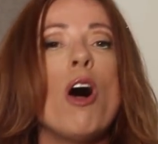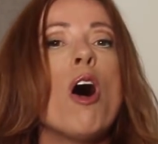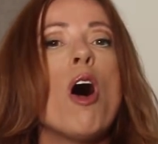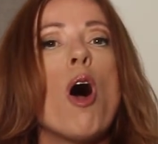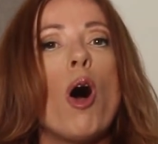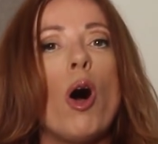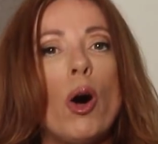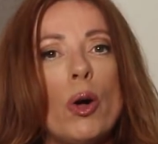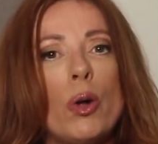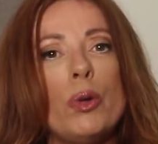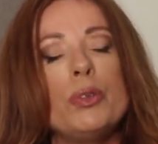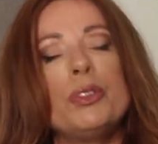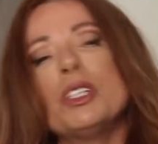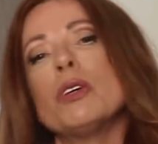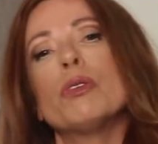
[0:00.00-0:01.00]

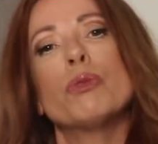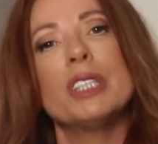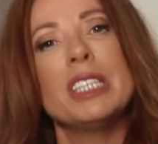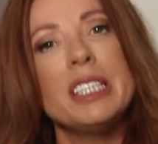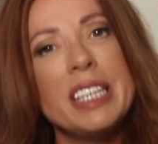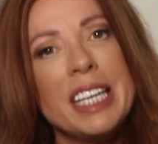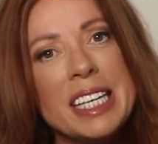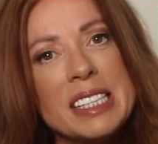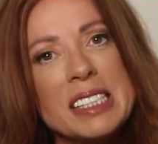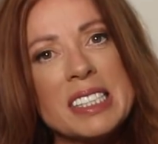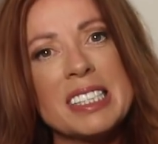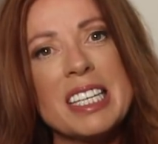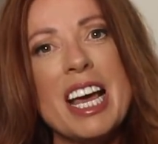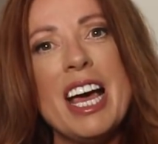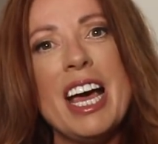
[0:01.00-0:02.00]
hold, release,